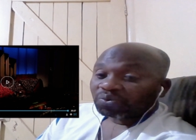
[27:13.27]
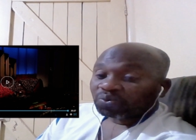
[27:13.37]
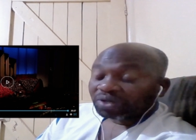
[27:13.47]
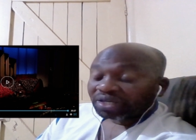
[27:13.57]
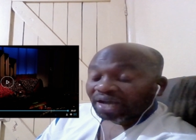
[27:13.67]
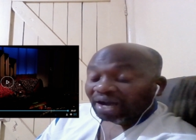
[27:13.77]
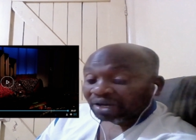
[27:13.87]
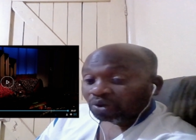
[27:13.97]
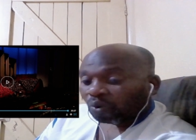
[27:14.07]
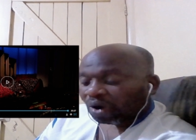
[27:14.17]
we are
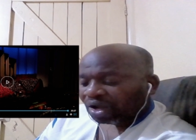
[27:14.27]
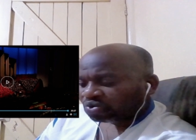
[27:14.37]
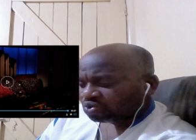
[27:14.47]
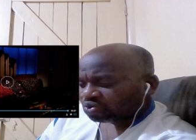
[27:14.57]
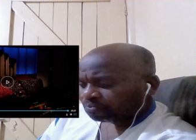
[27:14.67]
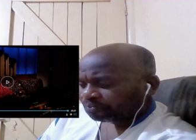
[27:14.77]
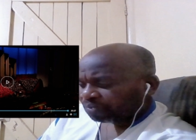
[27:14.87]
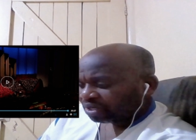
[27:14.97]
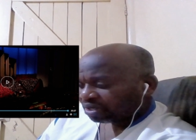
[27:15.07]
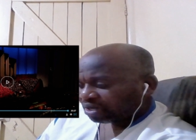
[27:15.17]
required to do.
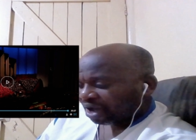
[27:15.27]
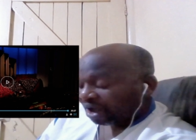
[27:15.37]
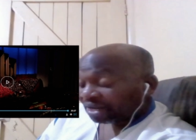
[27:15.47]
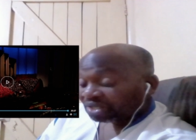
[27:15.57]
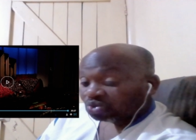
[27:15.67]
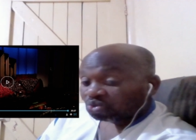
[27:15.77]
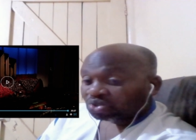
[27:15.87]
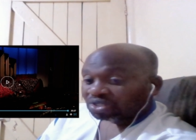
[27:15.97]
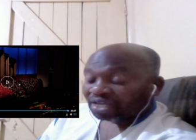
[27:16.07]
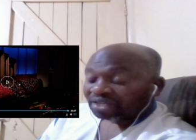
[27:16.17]
And I so
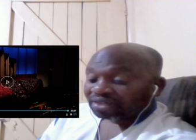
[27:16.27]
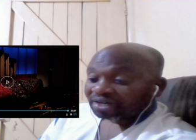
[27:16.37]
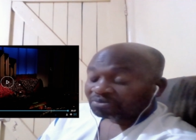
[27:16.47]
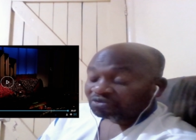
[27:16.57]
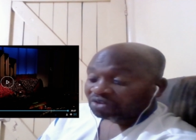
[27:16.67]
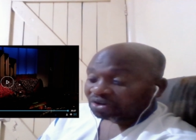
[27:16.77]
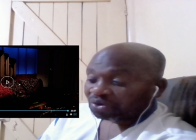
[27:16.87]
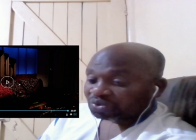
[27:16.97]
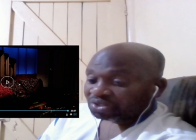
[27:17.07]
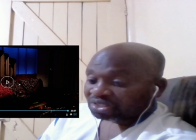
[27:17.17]
say in the name of our
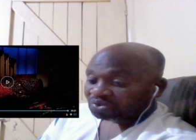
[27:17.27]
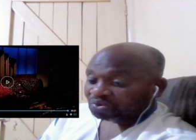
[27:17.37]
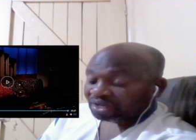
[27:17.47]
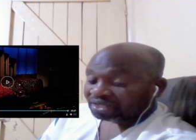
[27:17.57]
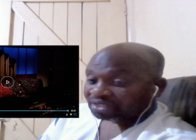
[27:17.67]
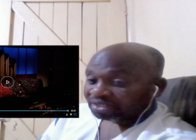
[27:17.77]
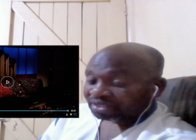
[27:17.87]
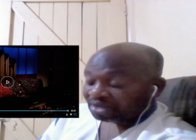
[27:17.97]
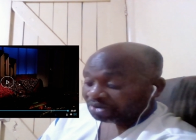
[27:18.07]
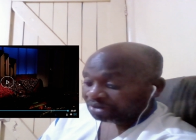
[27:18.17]
Lord Jesus Christ.
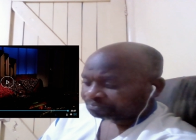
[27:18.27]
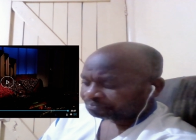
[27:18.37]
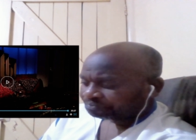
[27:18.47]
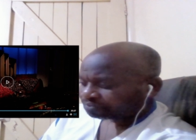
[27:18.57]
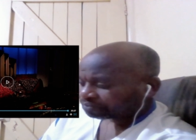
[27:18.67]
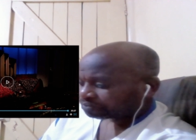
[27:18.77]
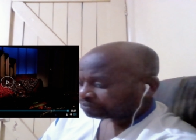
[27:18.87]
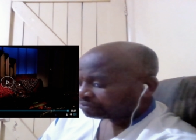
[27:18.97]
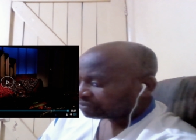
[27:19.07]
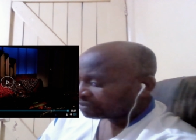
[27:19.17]
Amen.
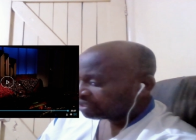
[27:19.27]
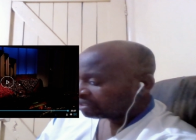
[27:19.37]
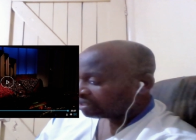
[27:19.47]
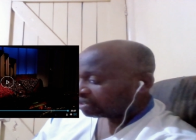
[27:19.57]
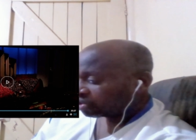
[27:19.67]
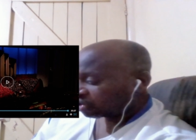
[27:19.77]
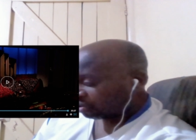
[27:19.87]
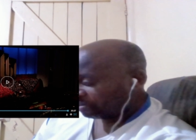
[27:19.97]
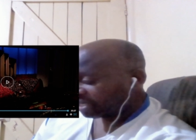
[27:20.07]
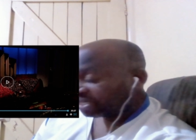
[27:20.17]

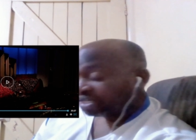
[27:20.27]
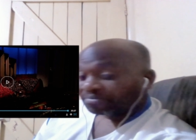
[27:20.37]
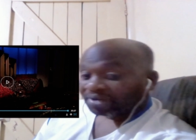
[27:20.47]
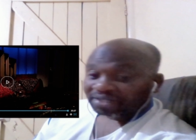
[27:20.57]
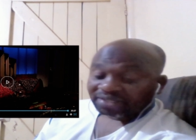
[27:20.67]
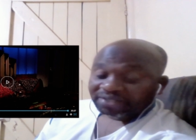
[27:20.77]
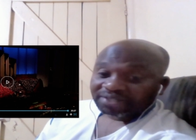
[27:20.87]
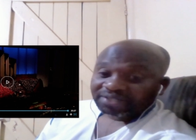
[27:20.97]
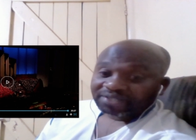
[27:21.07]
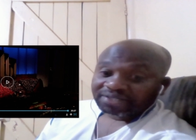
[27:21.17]
So, my dear brothers and
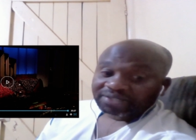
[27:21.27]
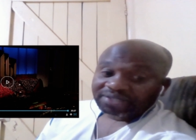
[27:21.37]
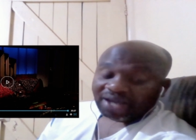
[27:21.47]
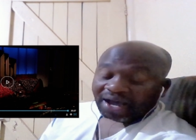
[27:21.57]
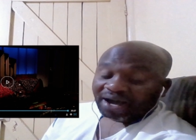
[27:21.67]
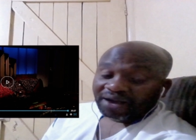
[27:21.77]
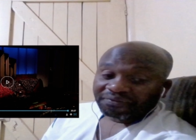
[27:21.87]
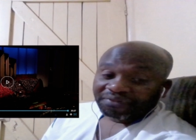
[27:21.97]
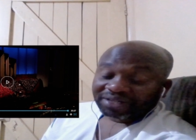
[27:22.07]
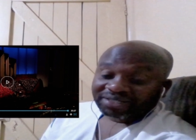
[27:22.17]
sisters, uh,
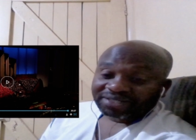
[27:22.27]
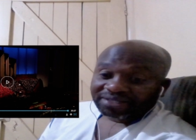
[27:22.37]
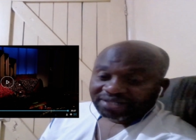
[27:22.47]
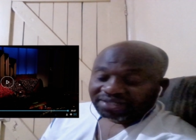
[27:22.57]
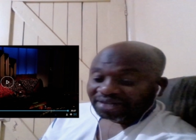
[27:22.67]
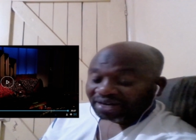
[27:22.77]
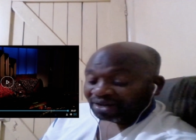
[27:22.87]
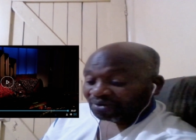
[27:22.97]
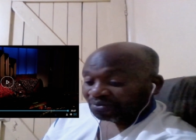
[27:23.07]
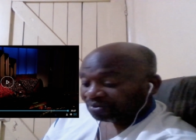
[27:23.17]
that is it. And
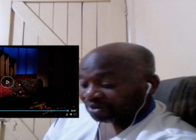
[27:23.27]
I will,